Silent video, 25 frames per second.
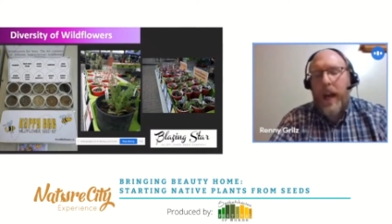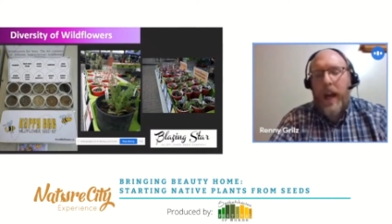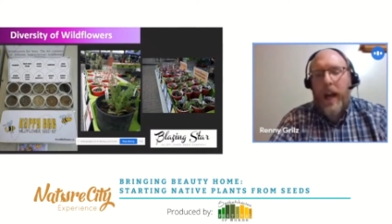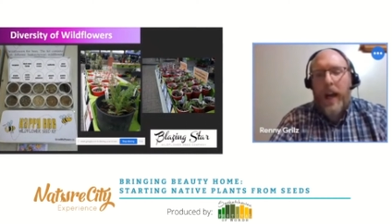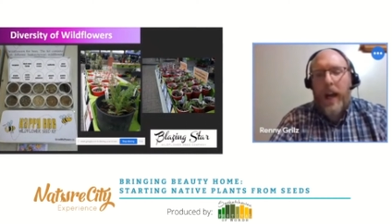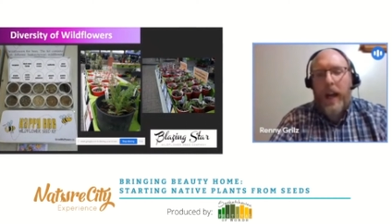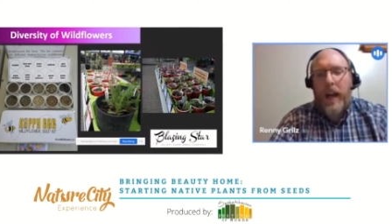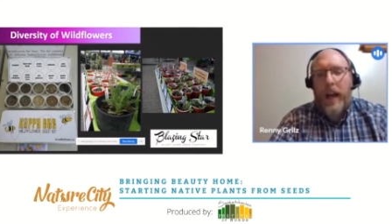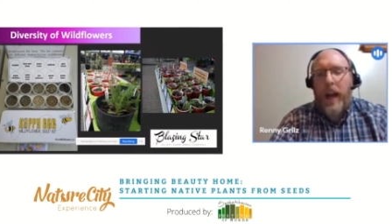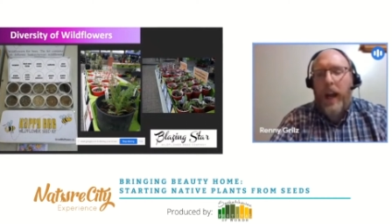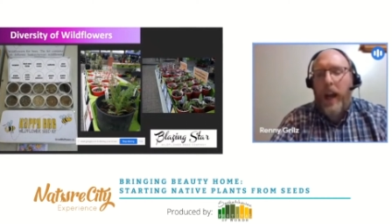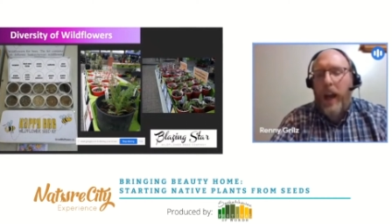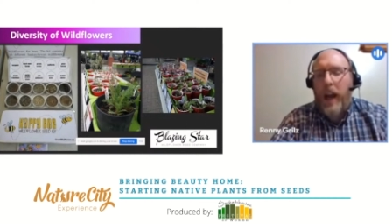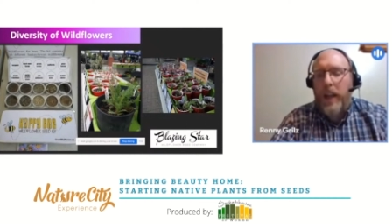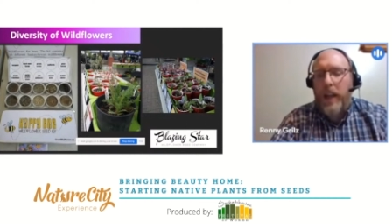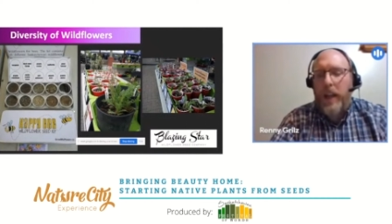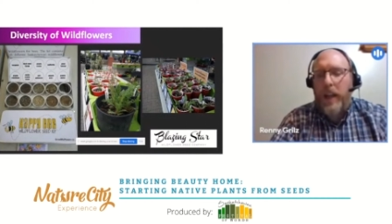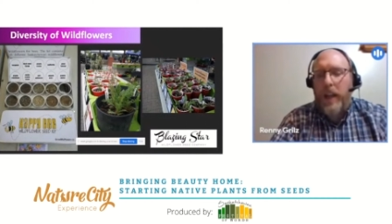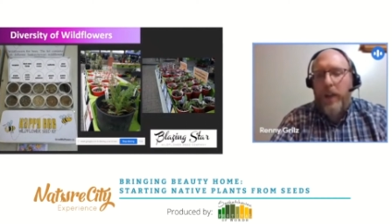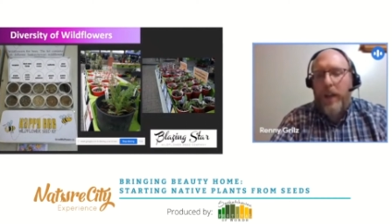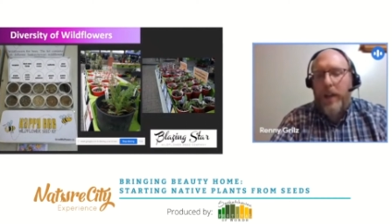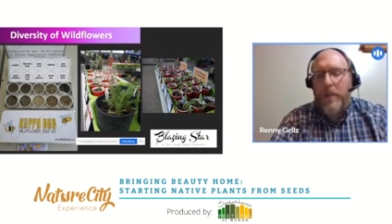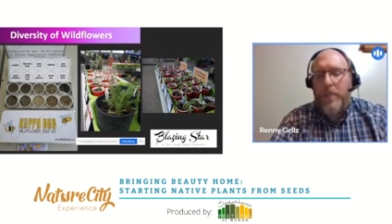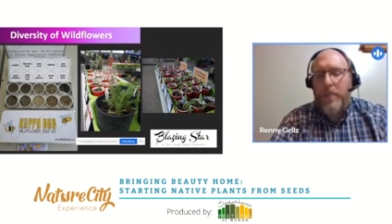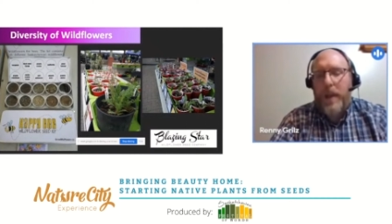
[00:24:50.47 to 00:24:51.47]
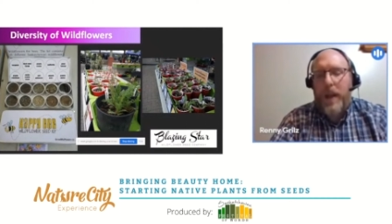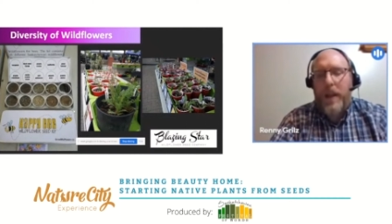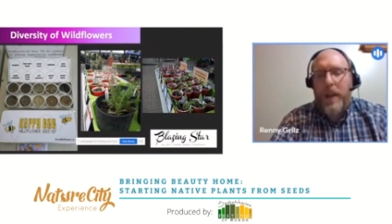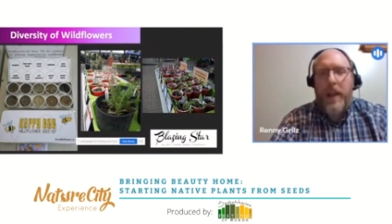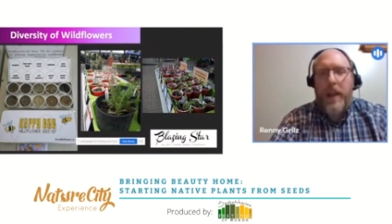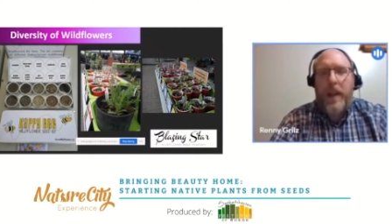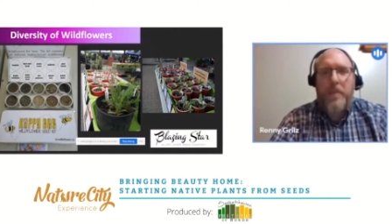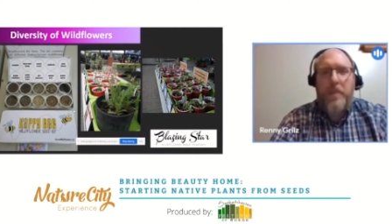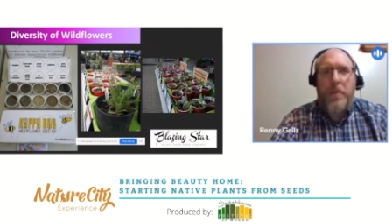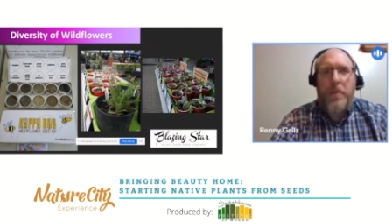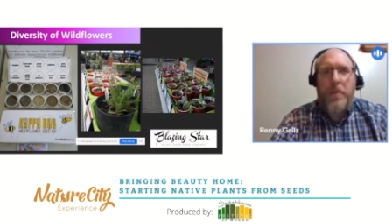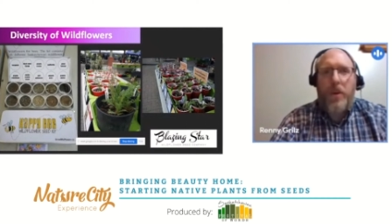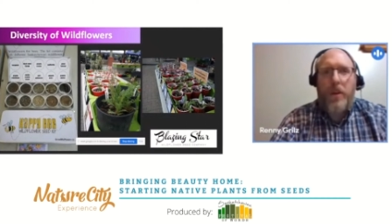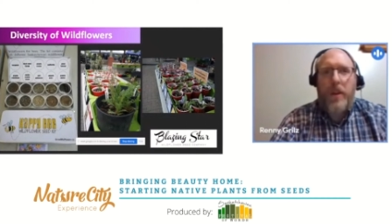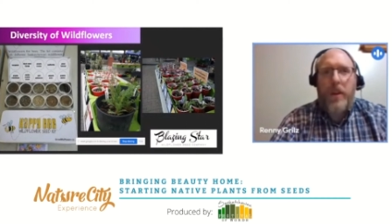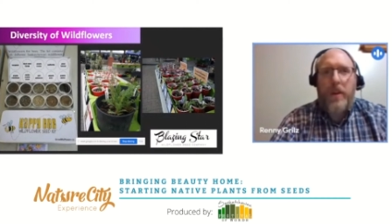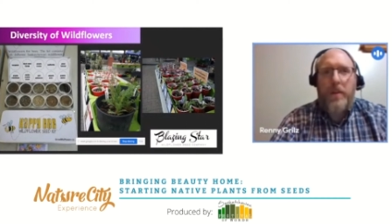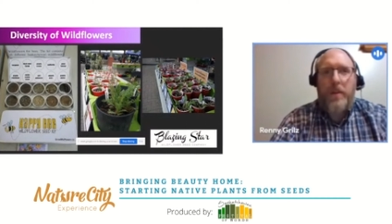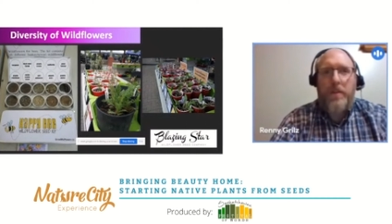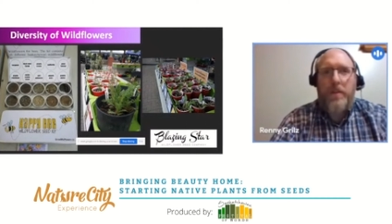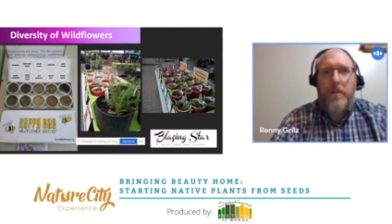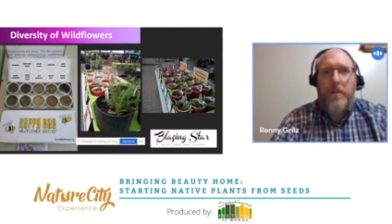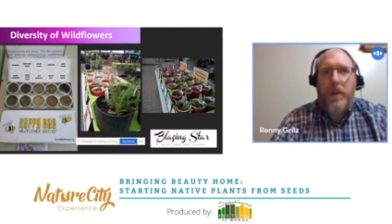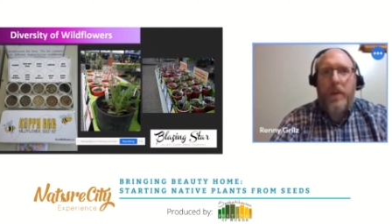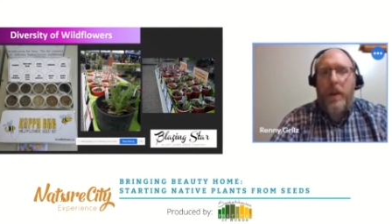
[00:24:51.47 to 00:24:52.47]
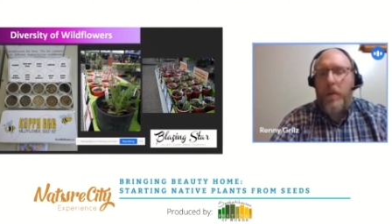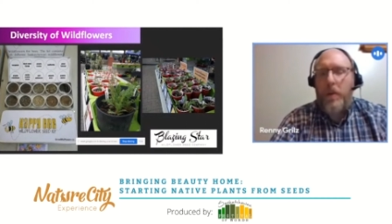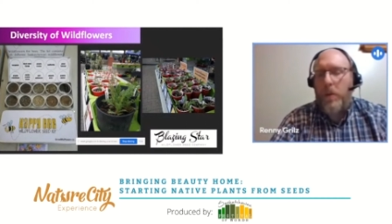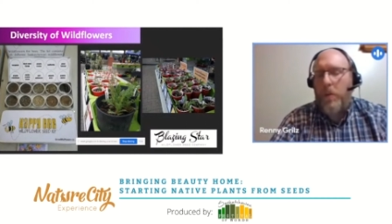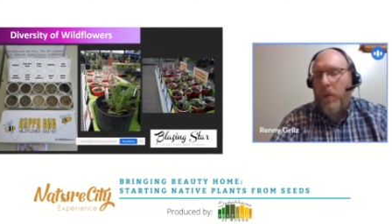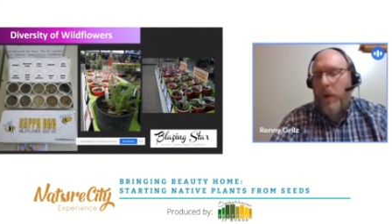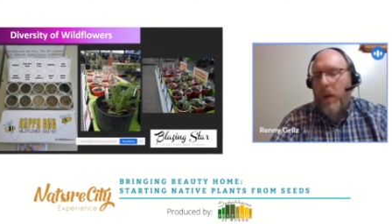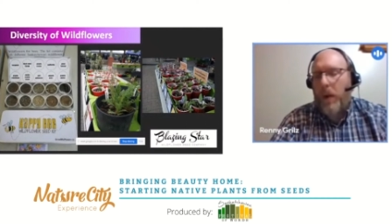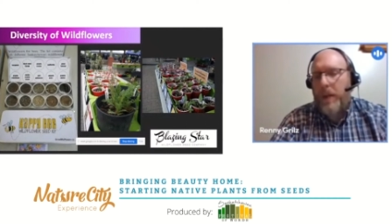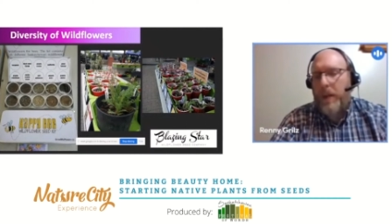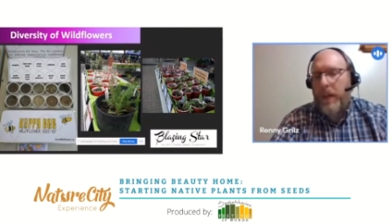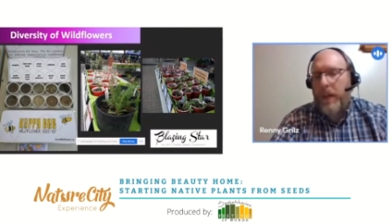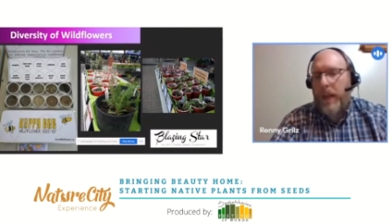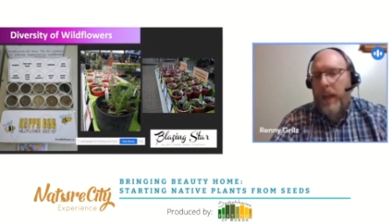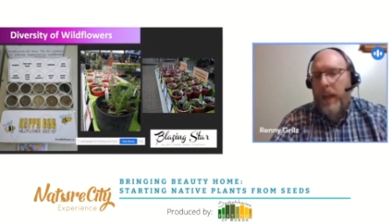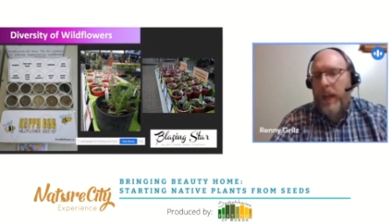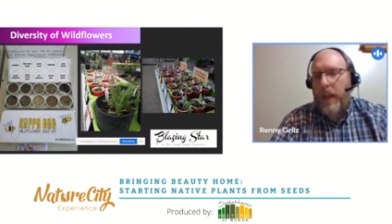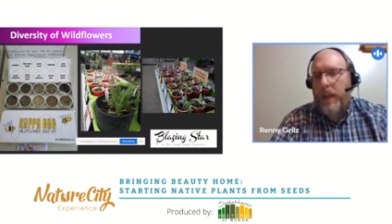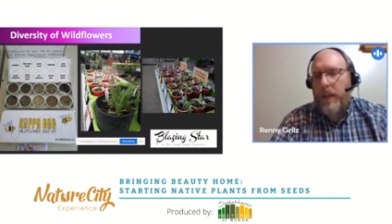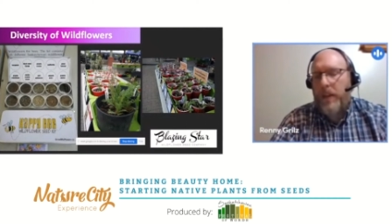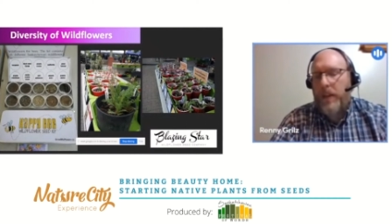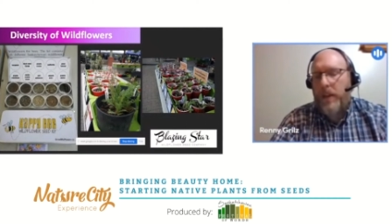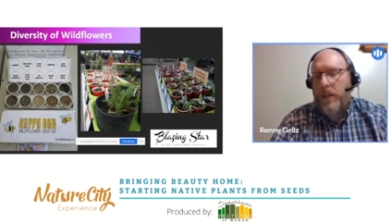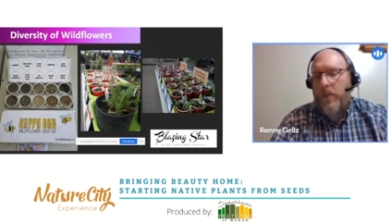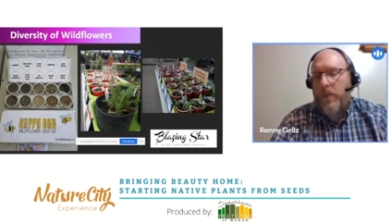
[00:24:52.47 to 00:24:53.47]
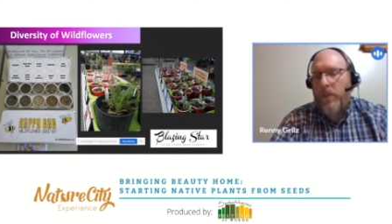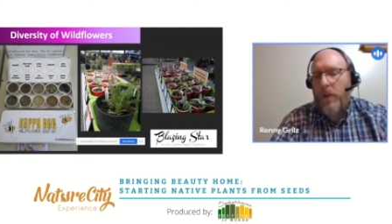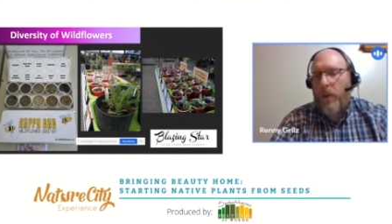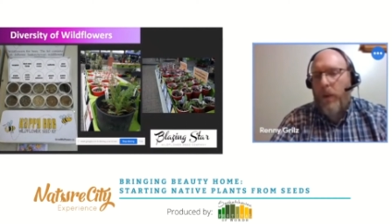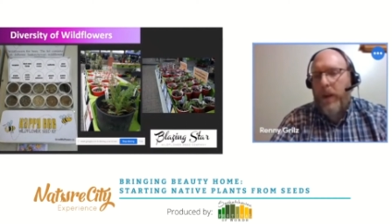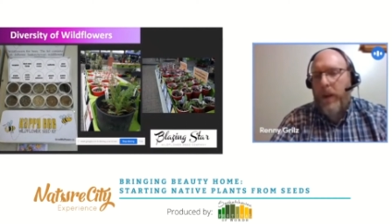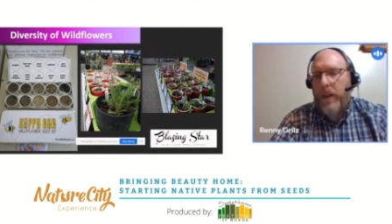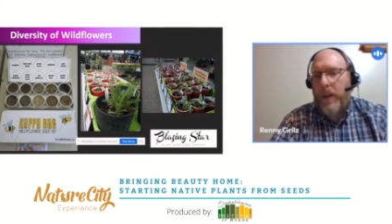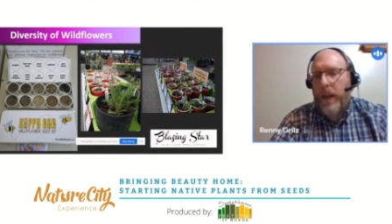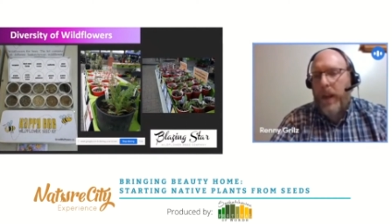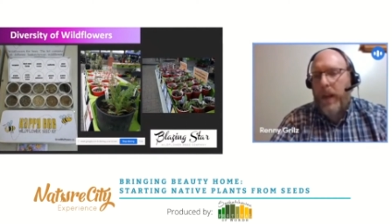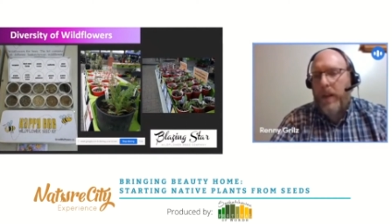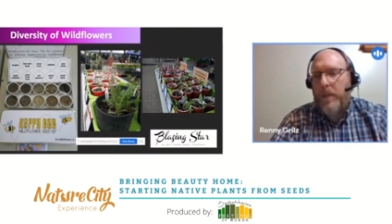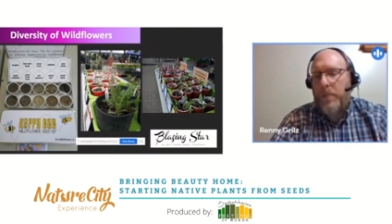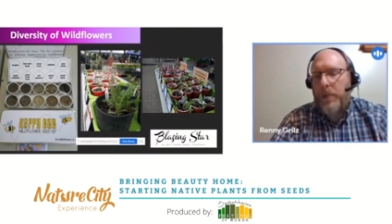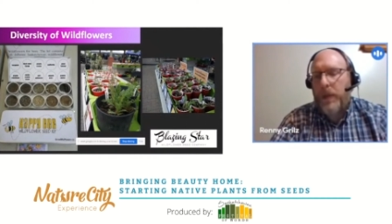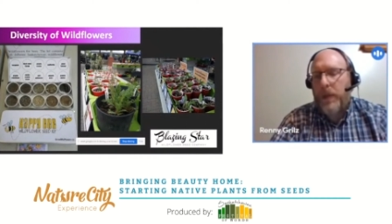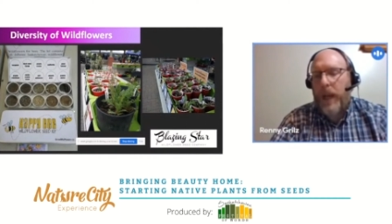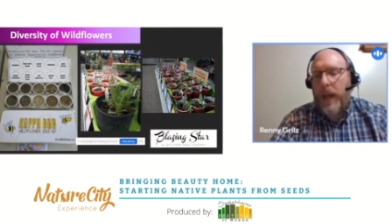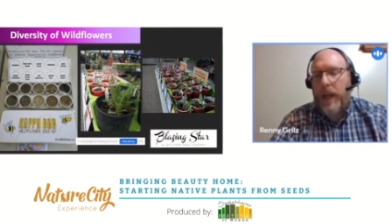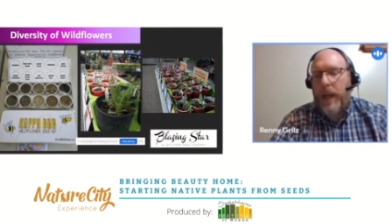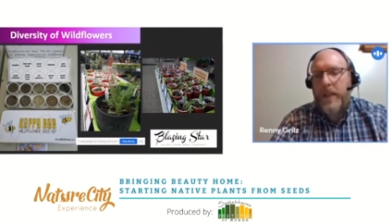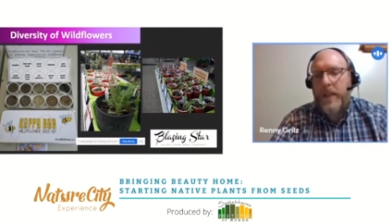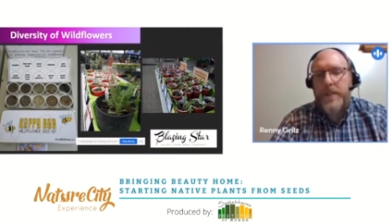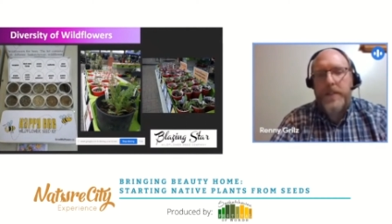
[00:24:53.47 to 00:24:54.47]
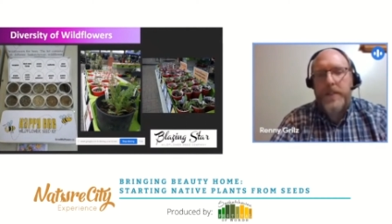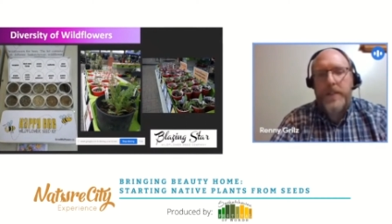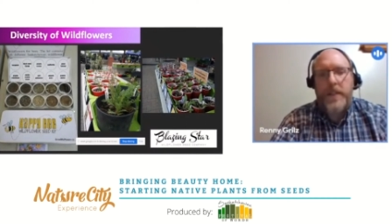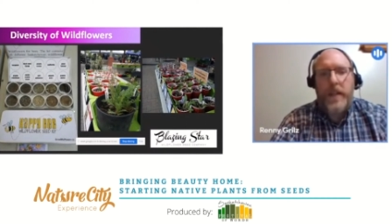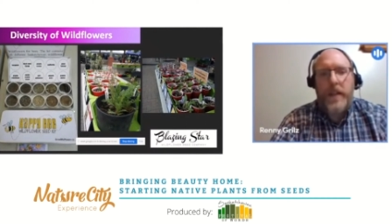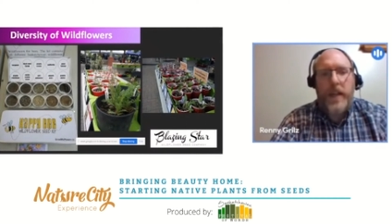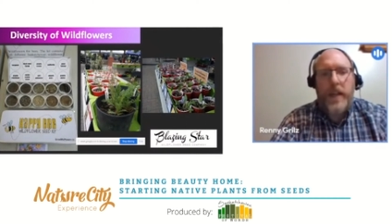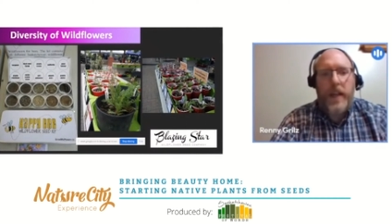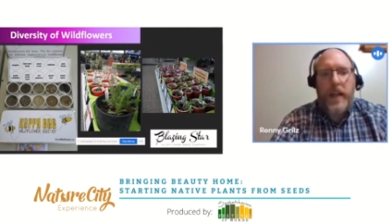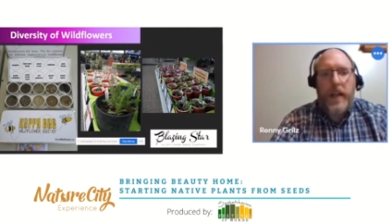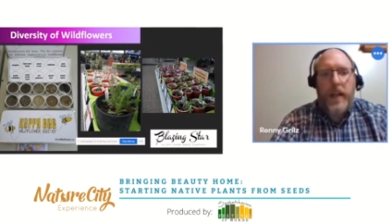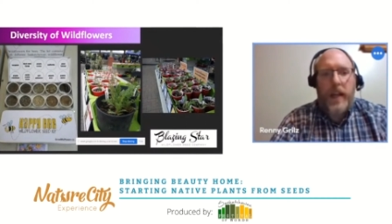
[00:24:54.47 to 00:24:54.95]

I highly recommend that book for anyone wanting to get into growing native plants.